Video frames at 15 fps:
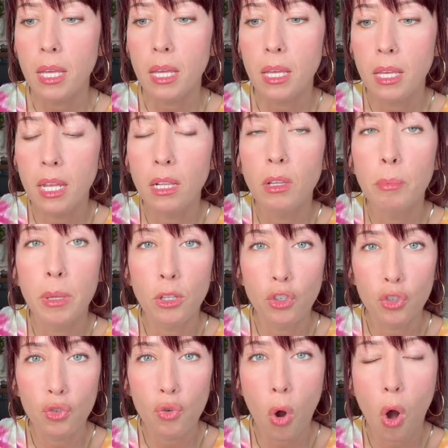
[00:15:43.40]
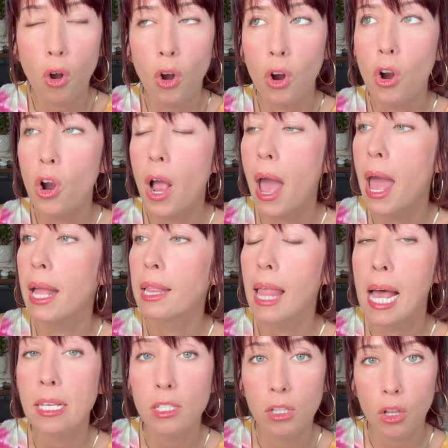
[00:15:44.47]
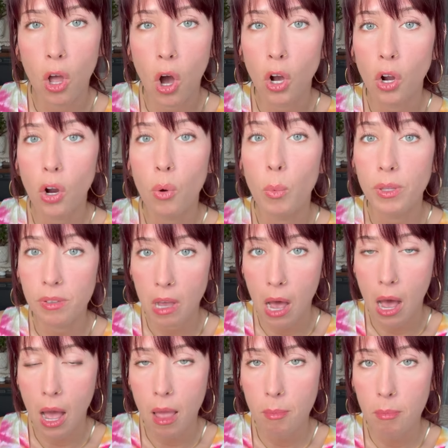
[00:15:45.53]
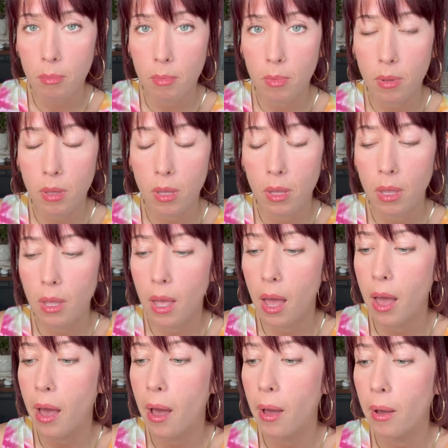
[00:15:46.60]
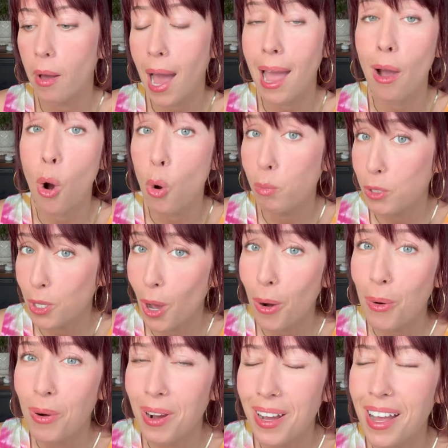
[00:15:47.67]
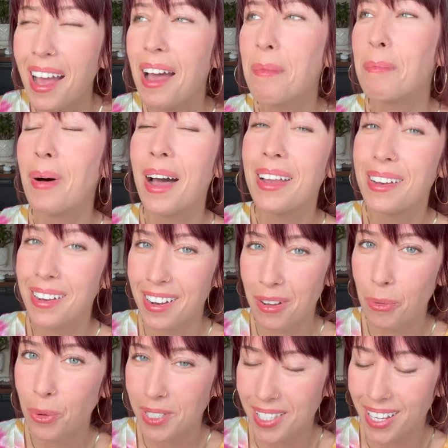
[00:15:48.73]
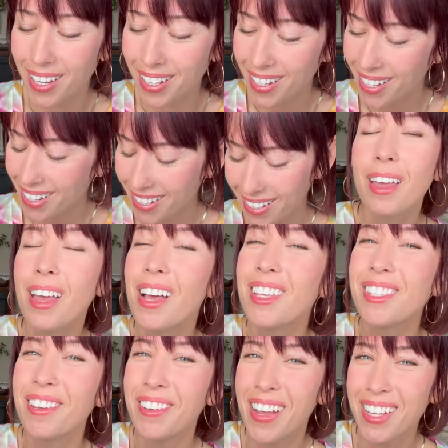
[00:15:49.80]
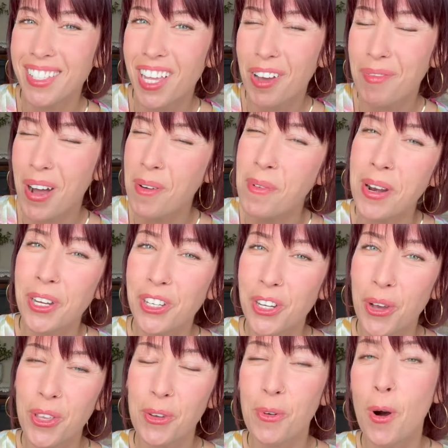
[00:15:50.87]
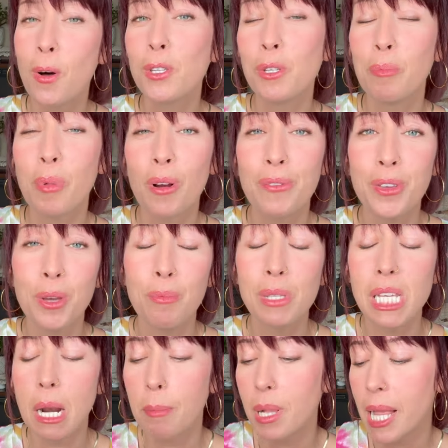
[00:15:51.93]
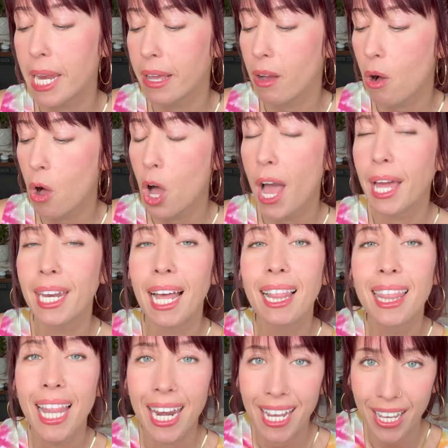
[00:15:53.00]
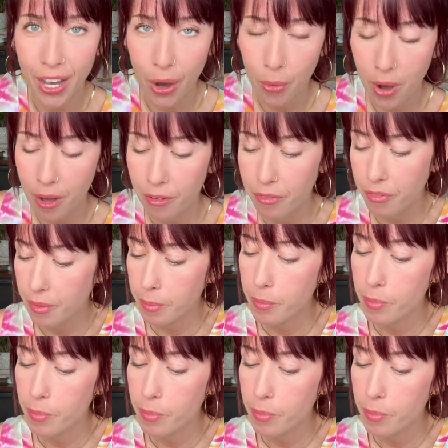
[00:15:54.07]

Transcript: get a little bit stronger and last longer with time. Uh, I hope so, but we'll see. So next up, I wanna show you all some perfumes that I'm planning on letting go of.